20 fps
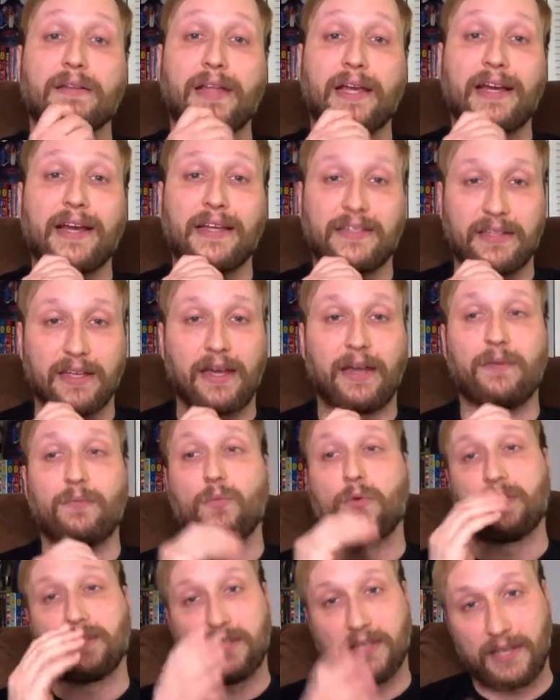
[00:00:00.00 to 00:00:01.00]
Like I
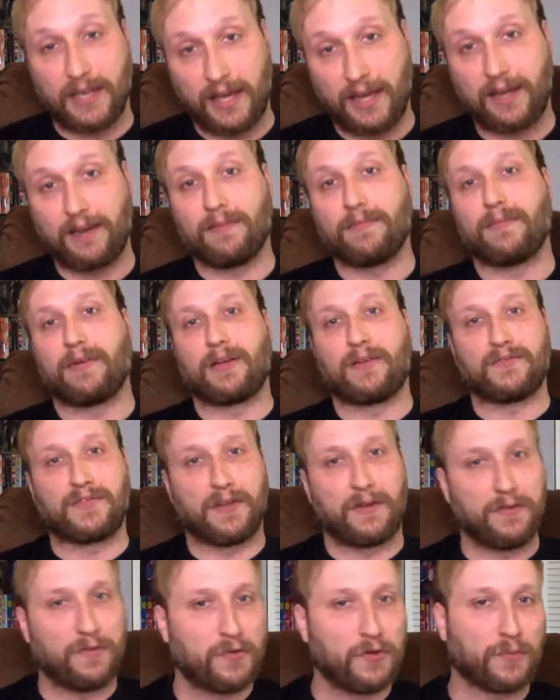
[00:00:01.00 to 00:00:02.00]
said, once again, I've
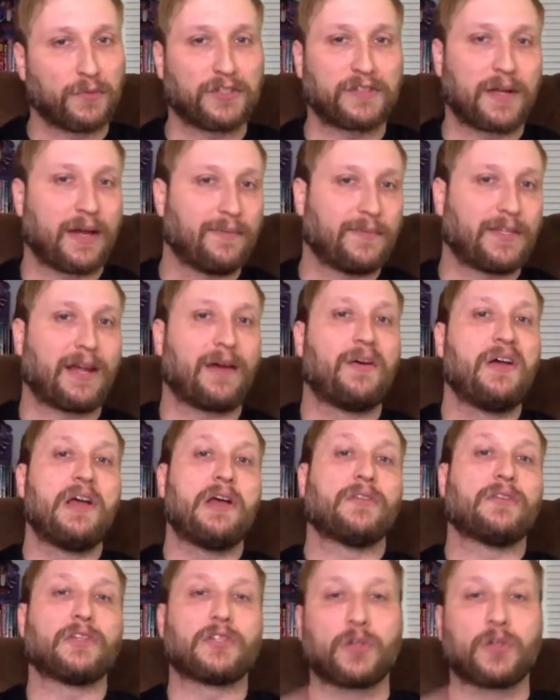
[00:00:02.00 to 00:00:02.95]
said it numerous times now, the